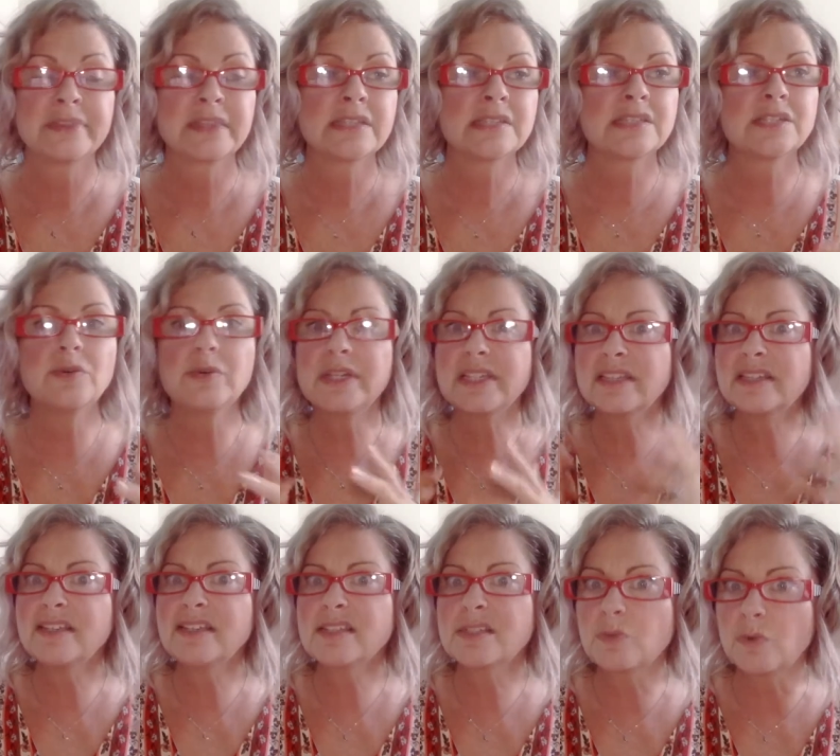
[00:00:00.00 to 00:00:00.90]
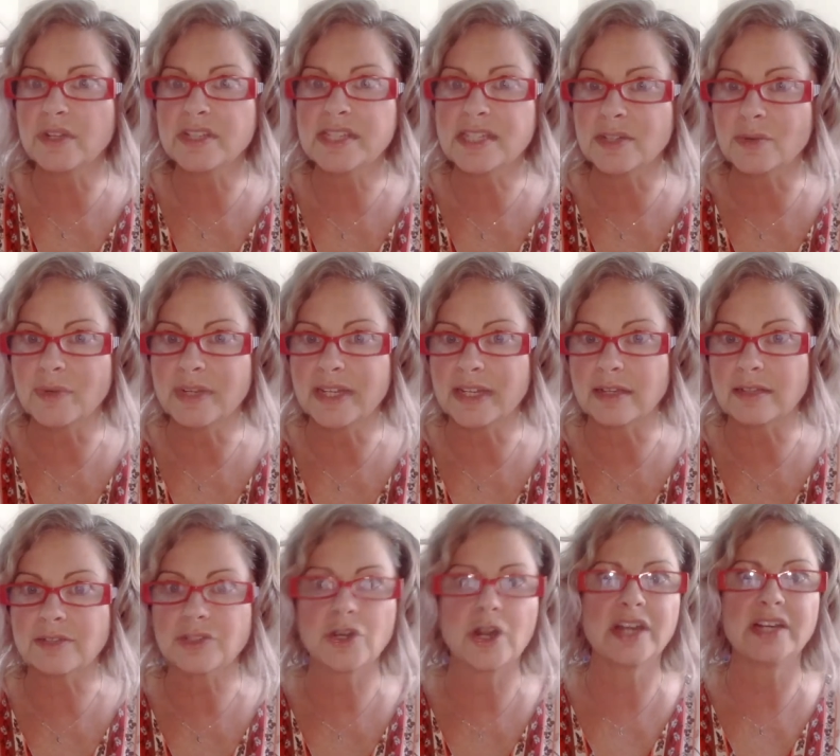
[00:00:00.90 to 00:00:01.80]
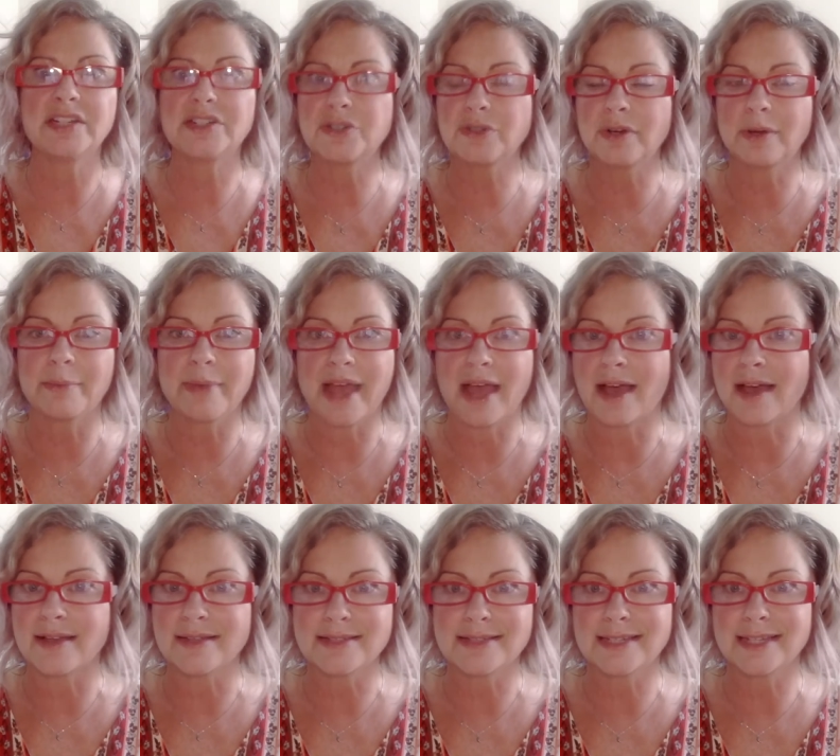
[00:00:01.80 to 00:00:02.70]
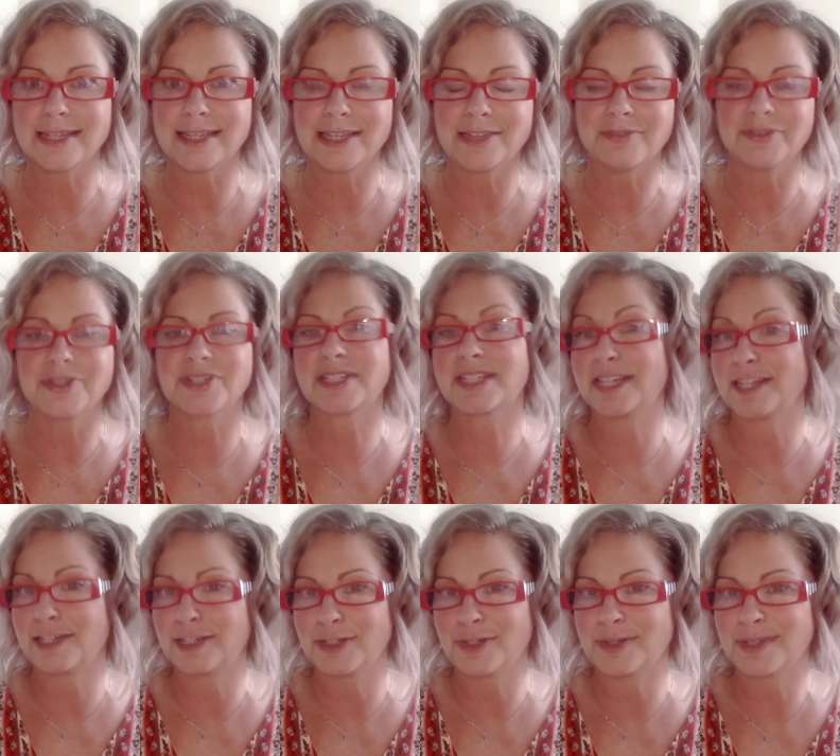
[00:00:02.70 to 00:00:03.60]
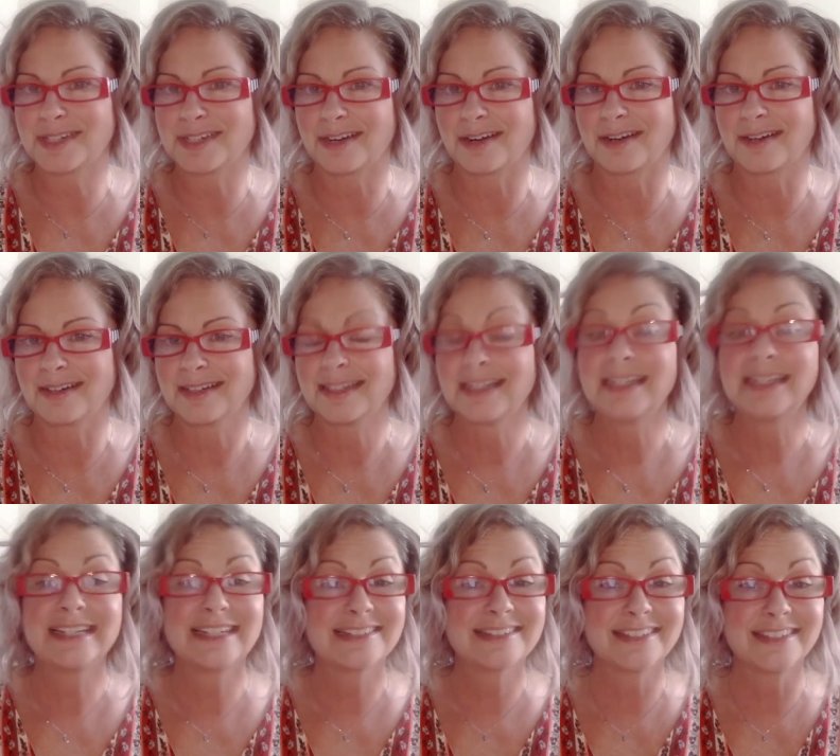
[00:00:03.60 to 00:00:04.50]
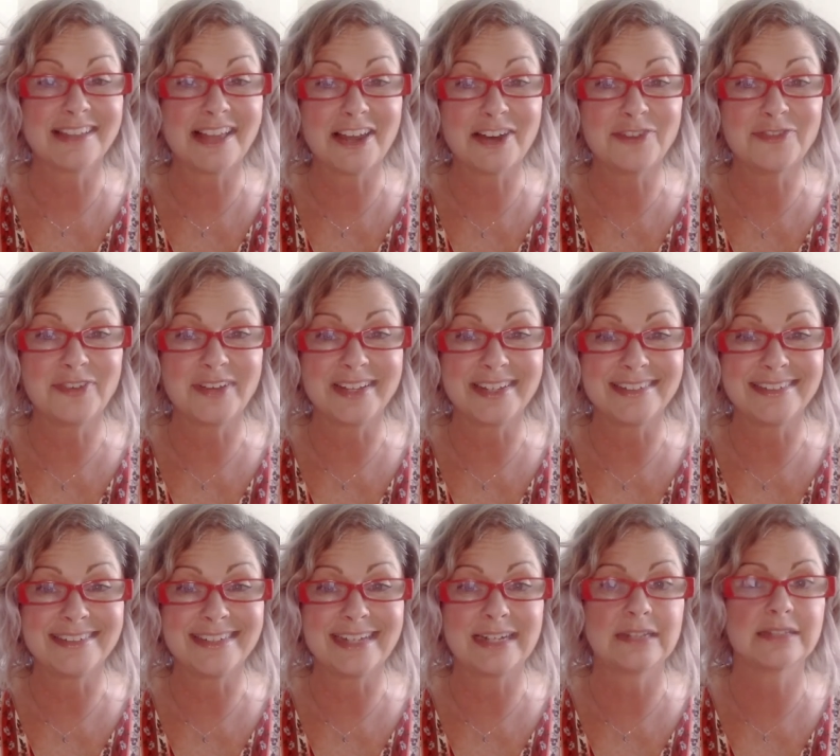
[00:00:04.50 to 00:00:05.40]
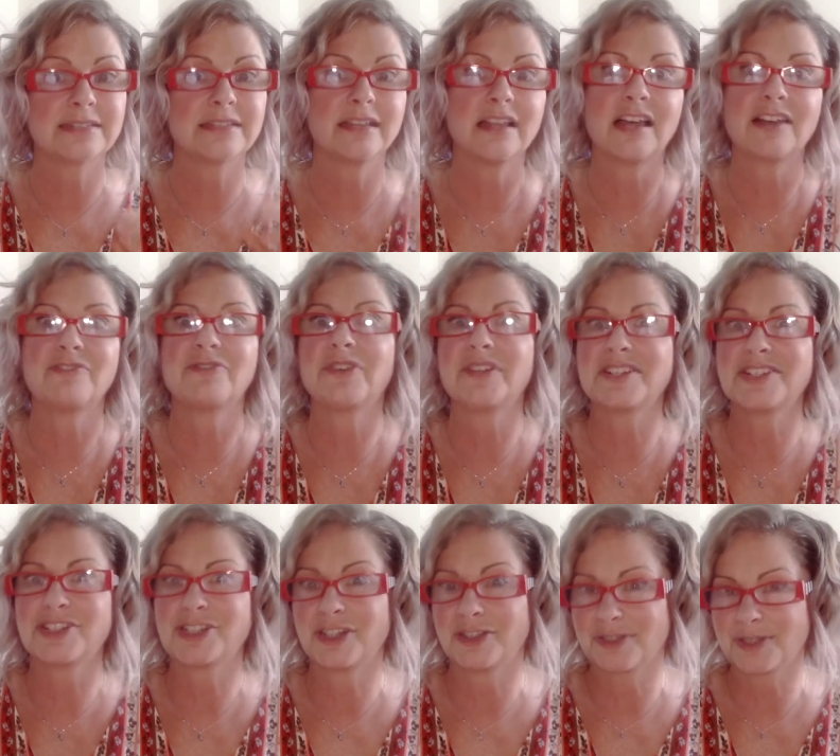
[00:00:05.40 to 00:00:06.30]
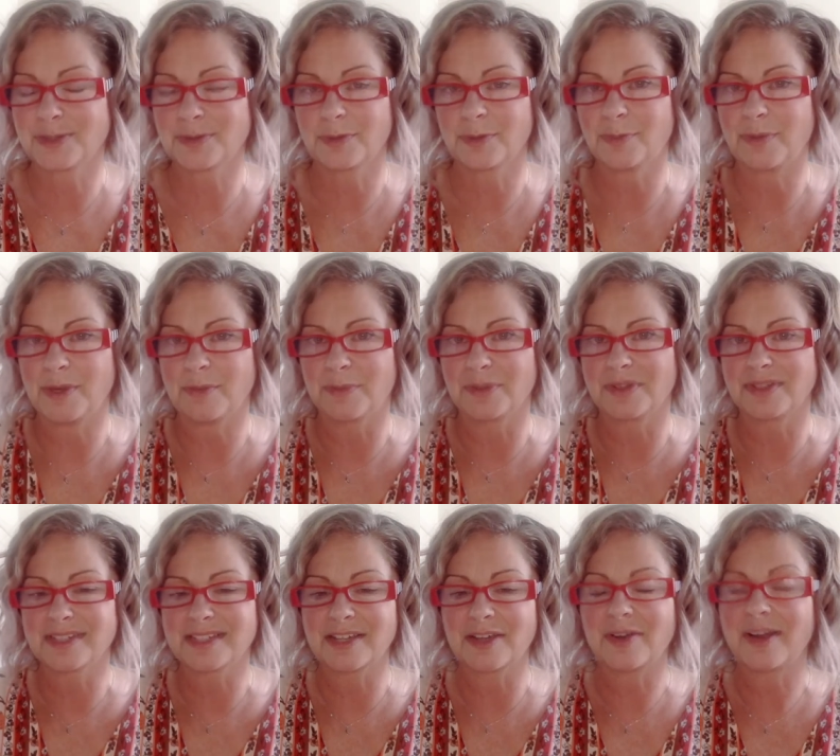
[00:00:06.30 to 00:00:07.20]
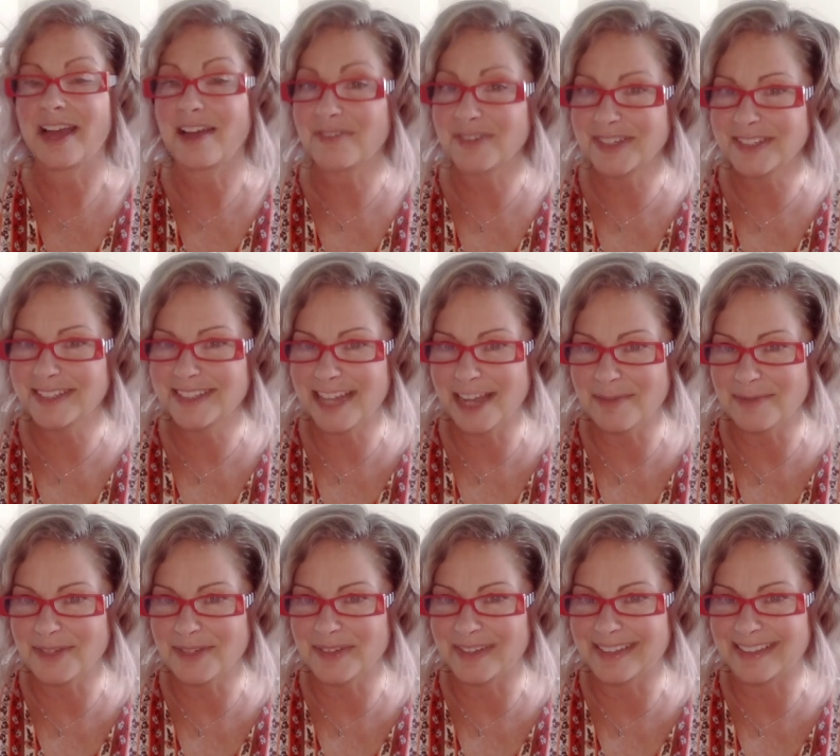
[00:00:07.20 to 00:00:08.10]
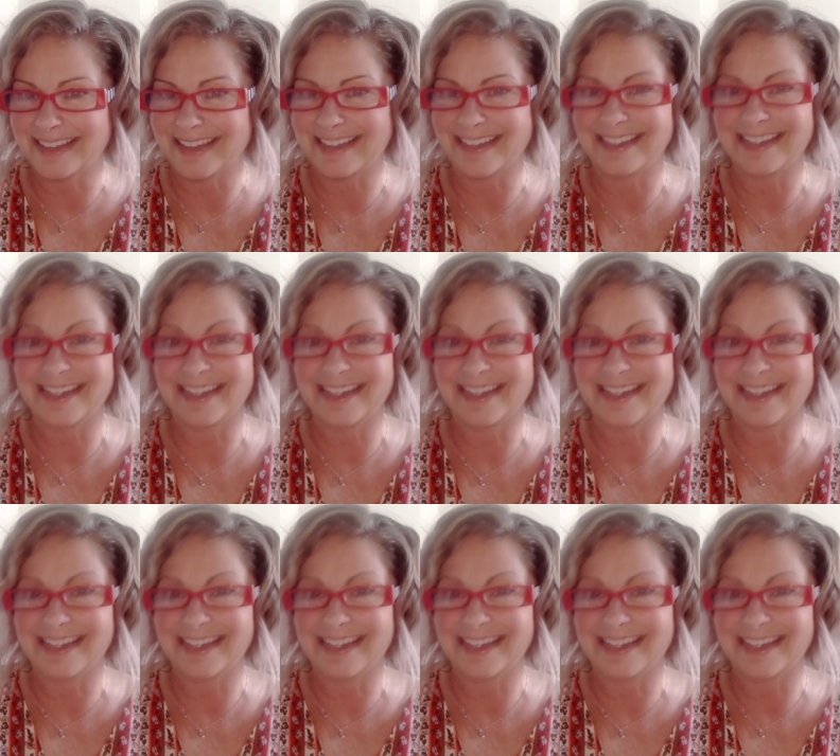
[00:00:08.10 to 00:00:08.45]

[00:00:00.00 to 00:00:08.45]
So, at least once a week, try to do a mask and give your skin a new start. It's a lot of fun, and it's a lot of fun to share this with people. So, have a good time doing that.